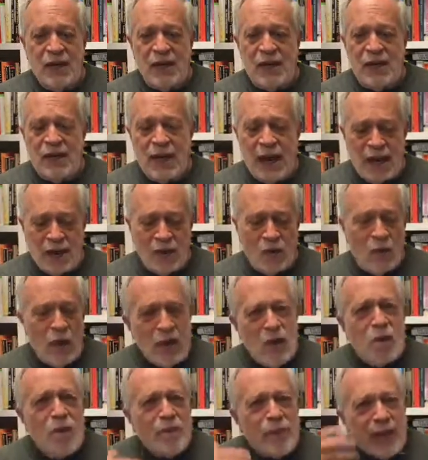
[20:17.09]
And the way
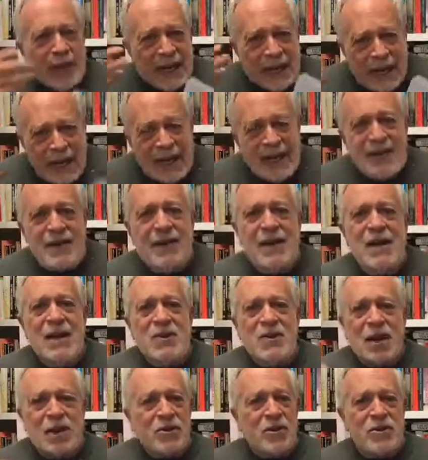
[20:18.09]
you begin
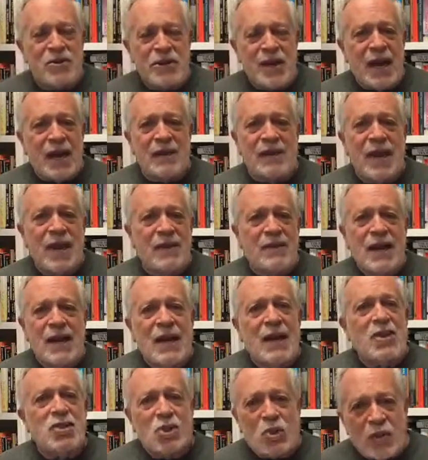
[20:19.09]
to understand that
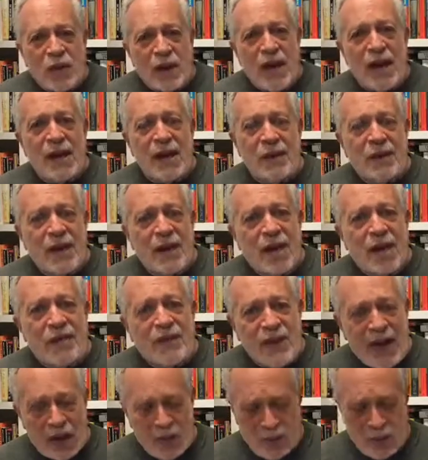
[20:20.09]
is creating the kind of
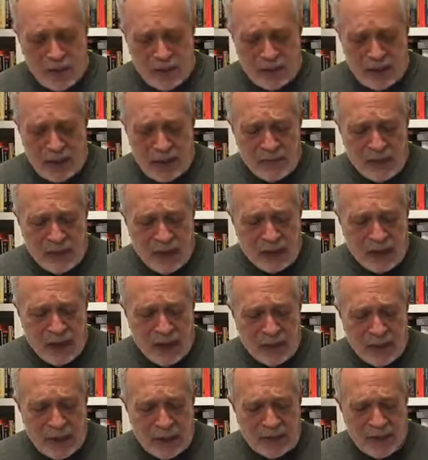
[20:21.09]
network that I'm talking
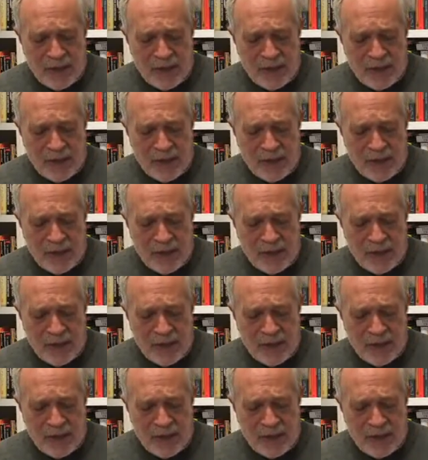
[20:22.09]
about.